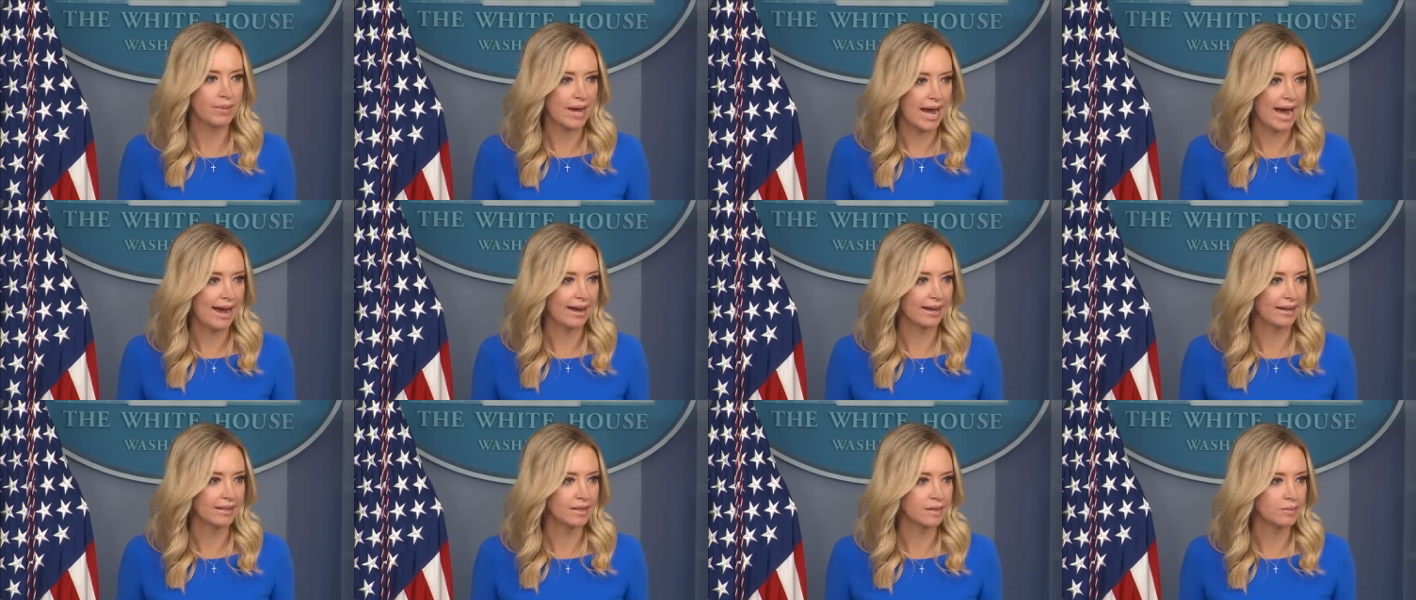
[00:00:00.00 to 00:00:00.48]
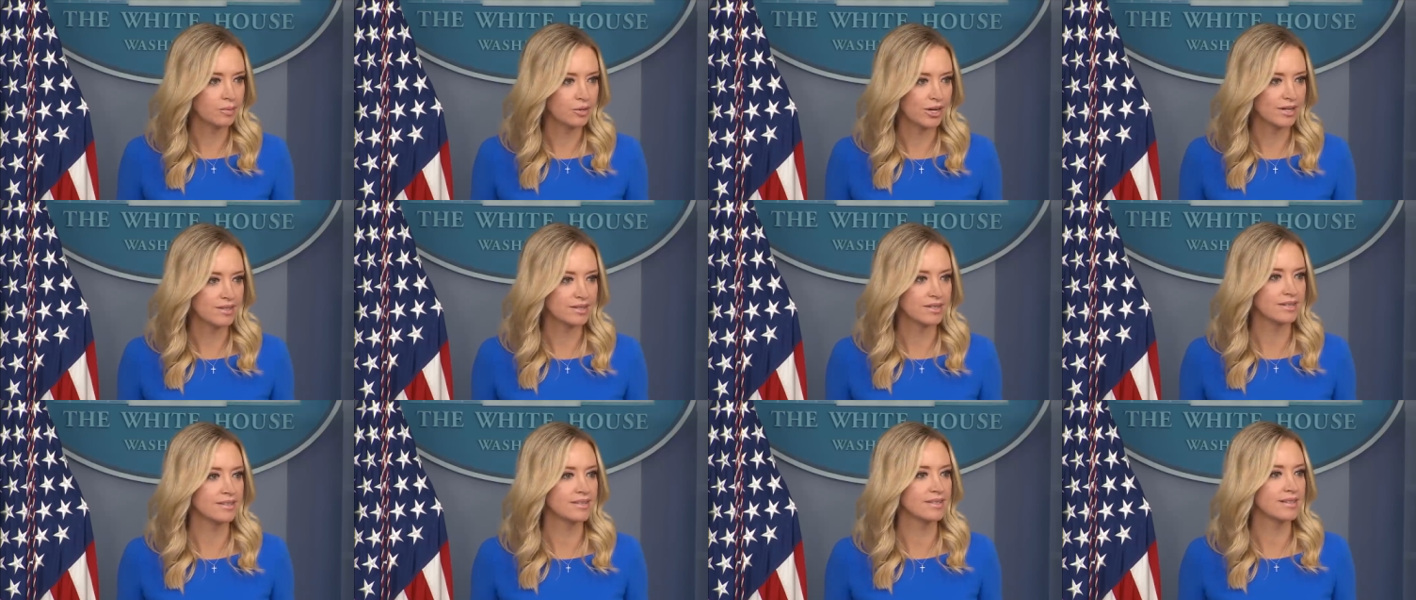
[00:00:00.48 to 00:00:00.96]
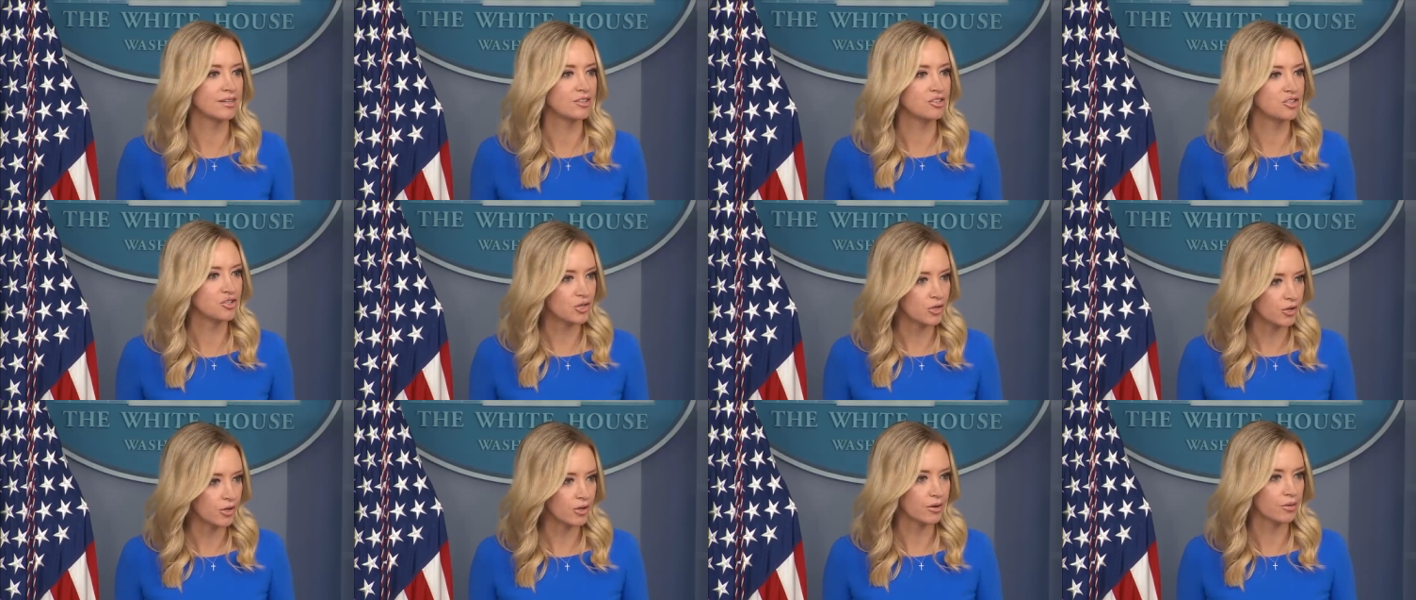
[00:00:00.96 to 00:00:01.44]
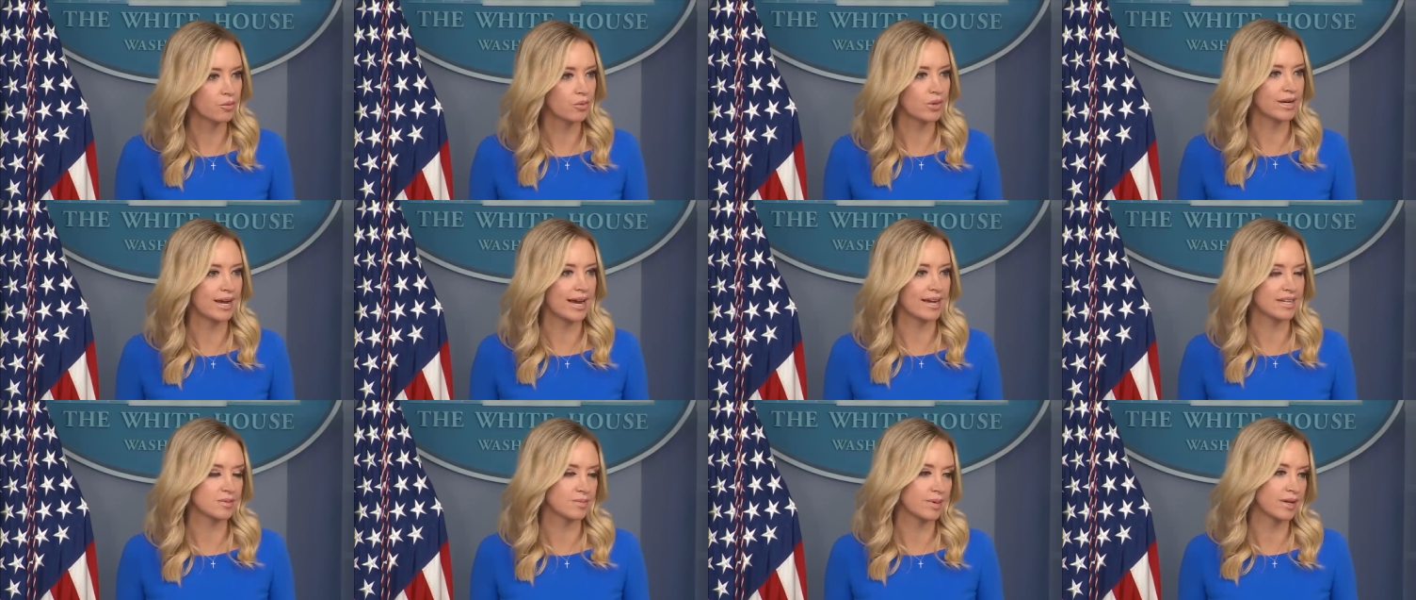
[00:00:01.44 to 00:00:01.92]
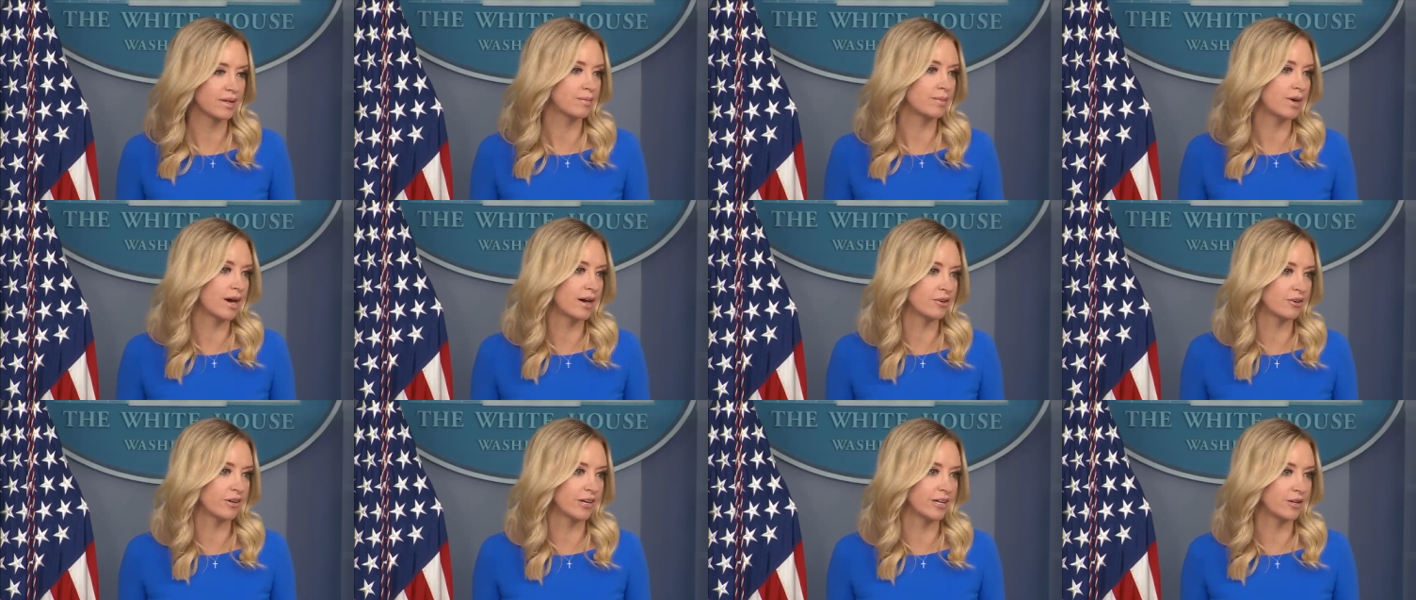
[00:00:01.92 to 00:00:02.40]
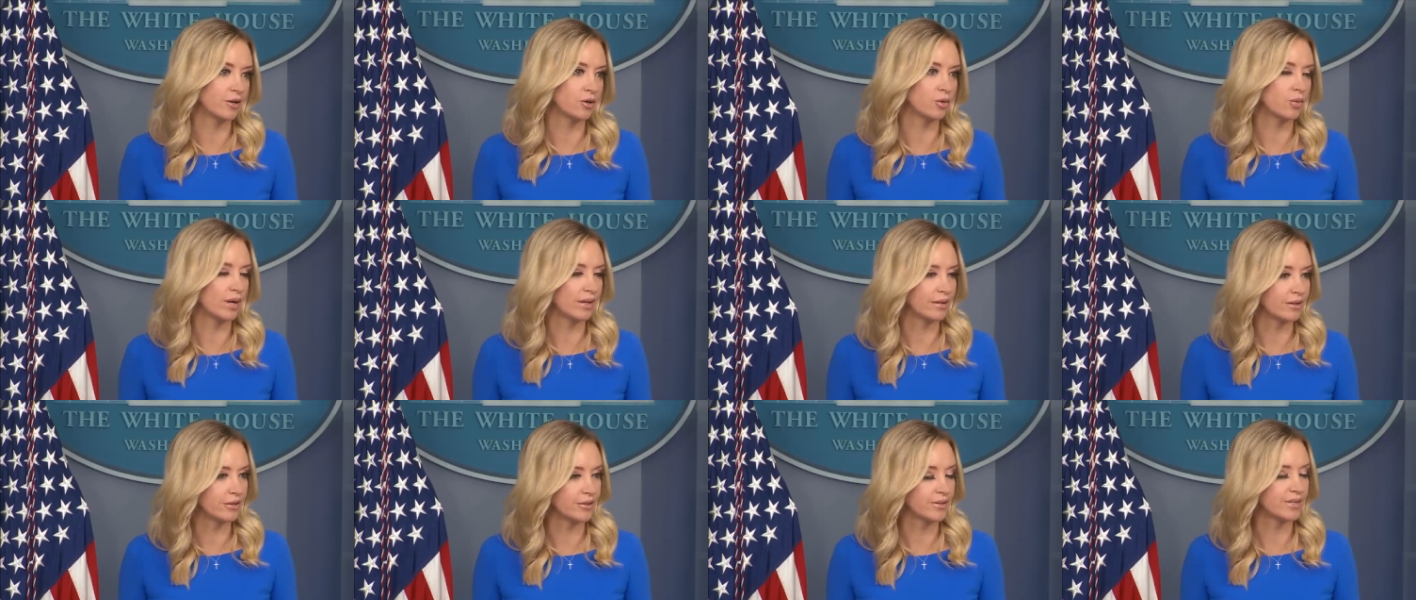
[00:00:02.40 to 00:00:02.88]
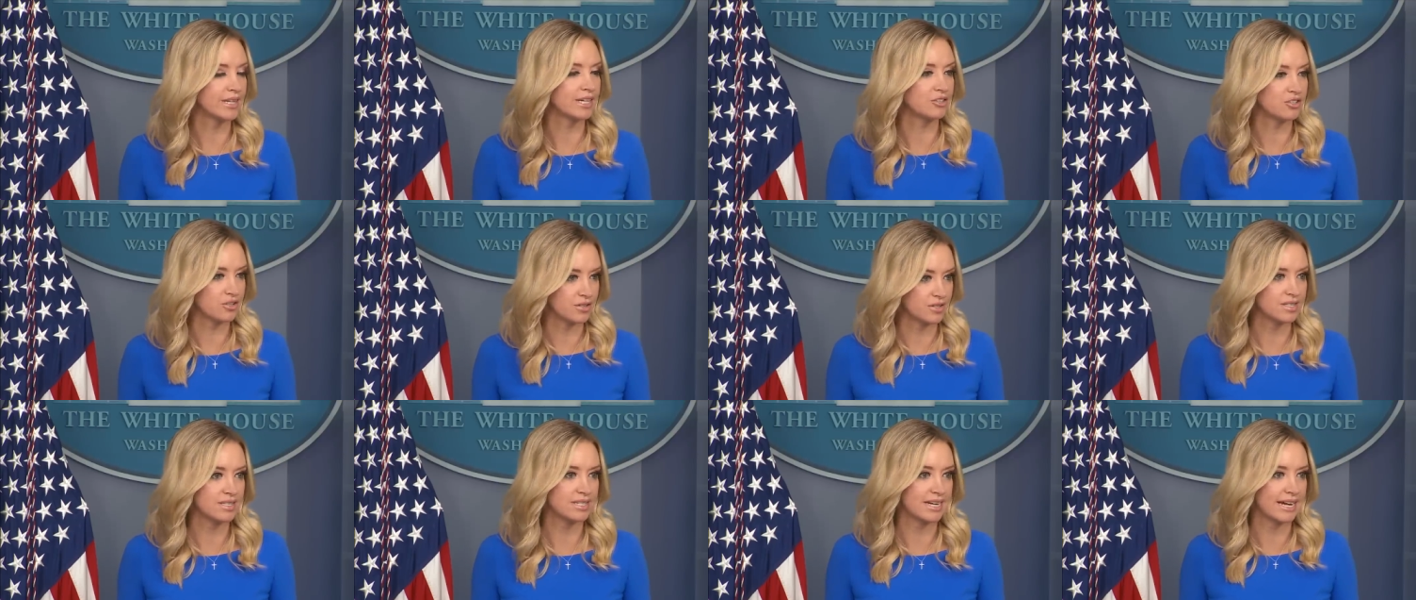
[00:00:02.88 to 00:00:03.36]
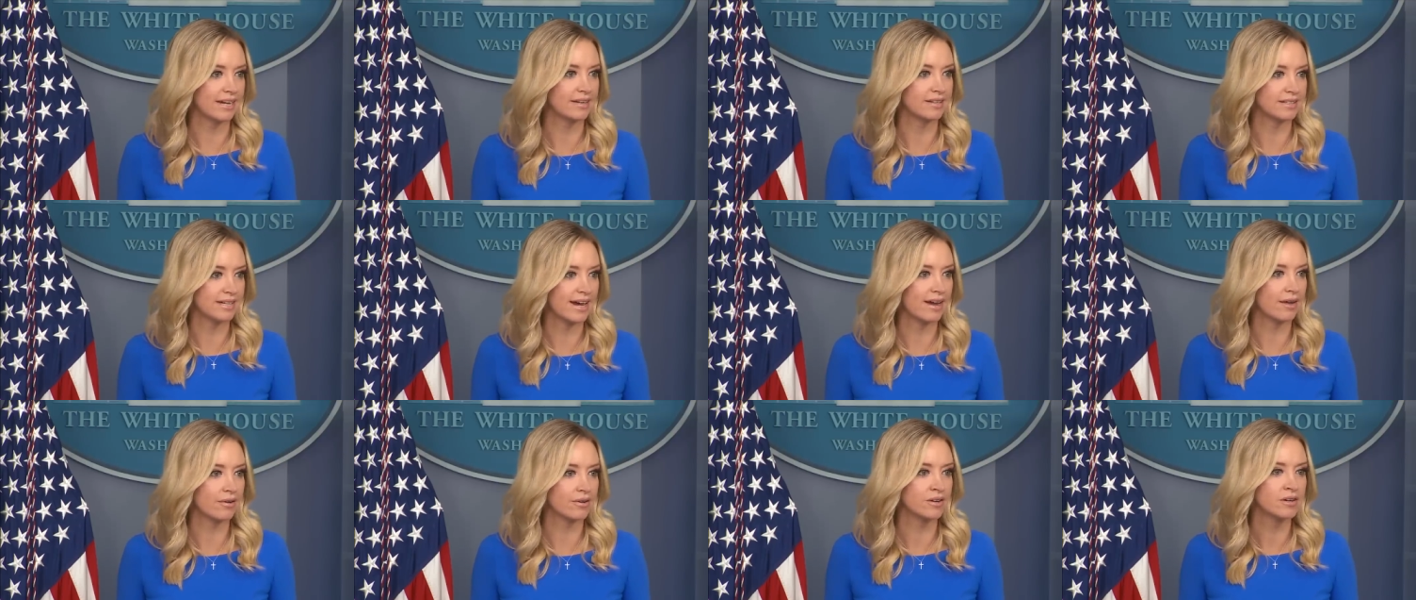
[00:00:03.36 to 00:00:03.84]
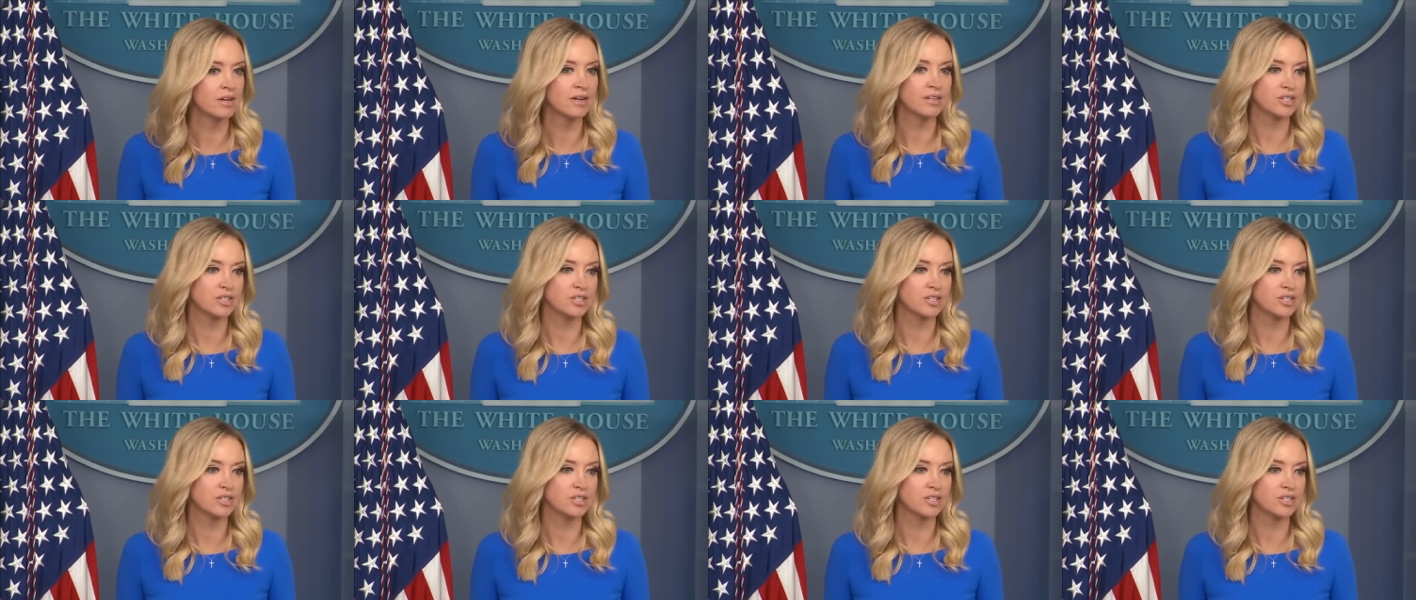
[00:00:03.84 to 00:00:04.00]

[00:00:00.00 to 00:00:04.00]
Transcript: back. And the president said, "Sure," when asked by the moderator whether they should stand down.